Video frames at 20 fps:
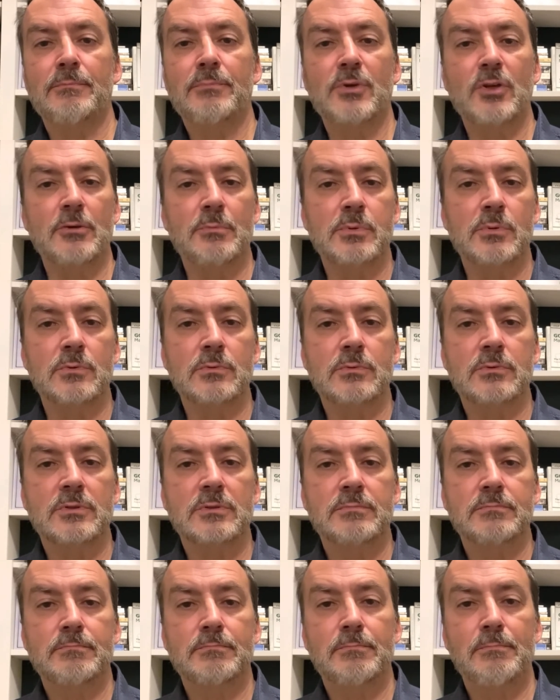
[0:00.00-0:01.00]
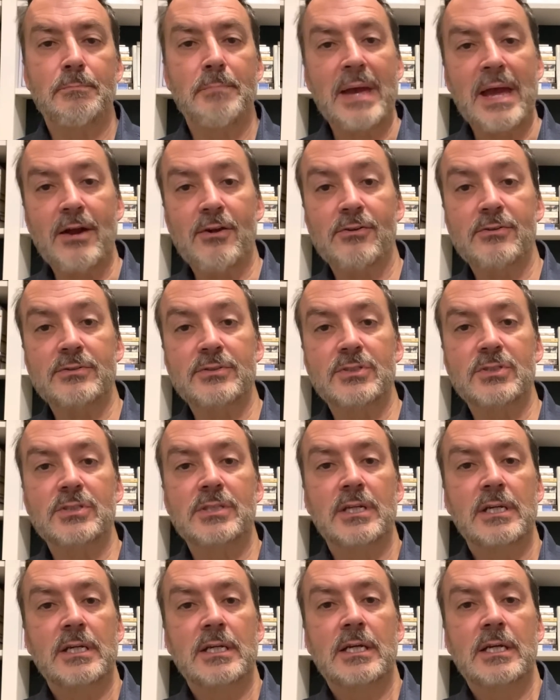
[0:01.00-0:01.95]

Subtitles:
pupils, parents,